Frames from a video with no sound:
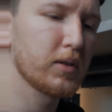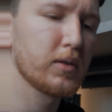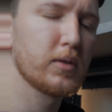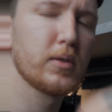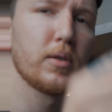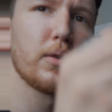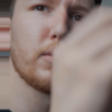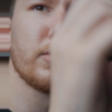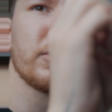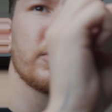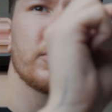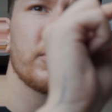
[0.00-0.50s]

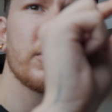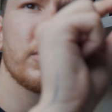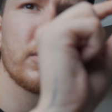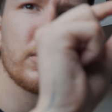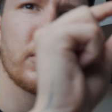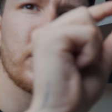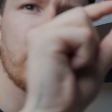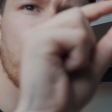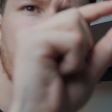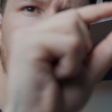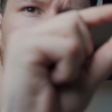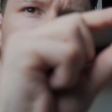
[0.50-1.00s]
those
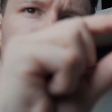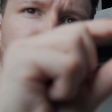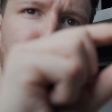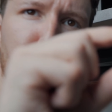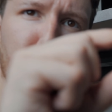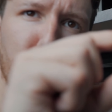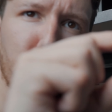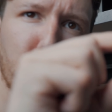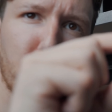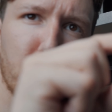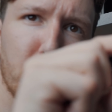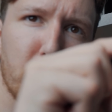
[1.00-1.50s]

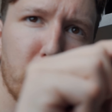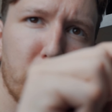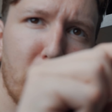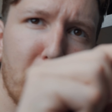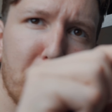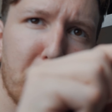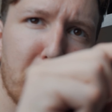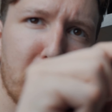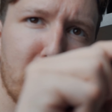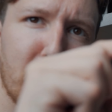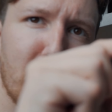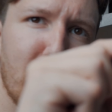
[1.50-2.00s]
small
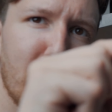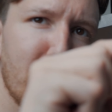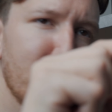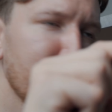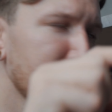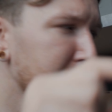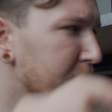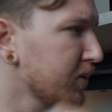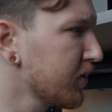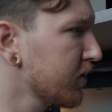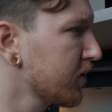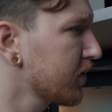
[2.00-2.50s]
rubber
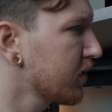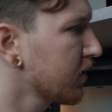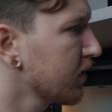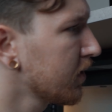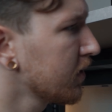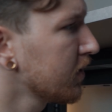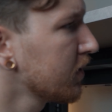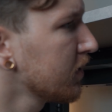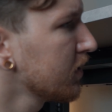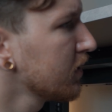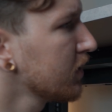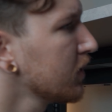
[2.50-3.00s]
clips.
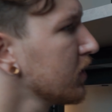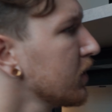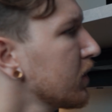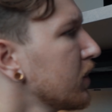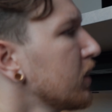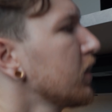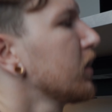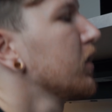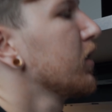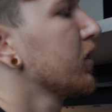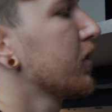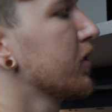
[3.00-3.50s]

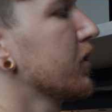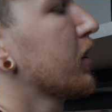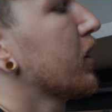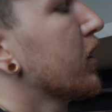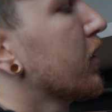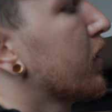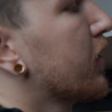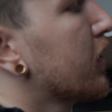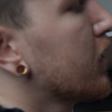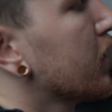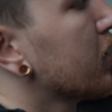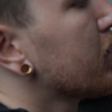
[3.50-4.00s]
As you
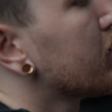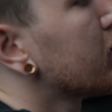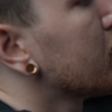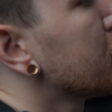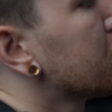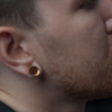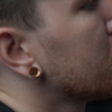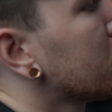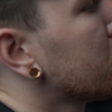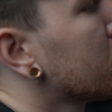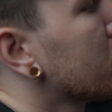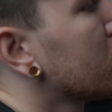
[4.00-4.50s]
can see, I already
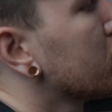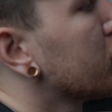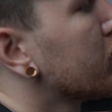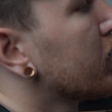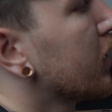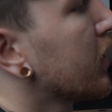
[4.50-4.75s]
put one over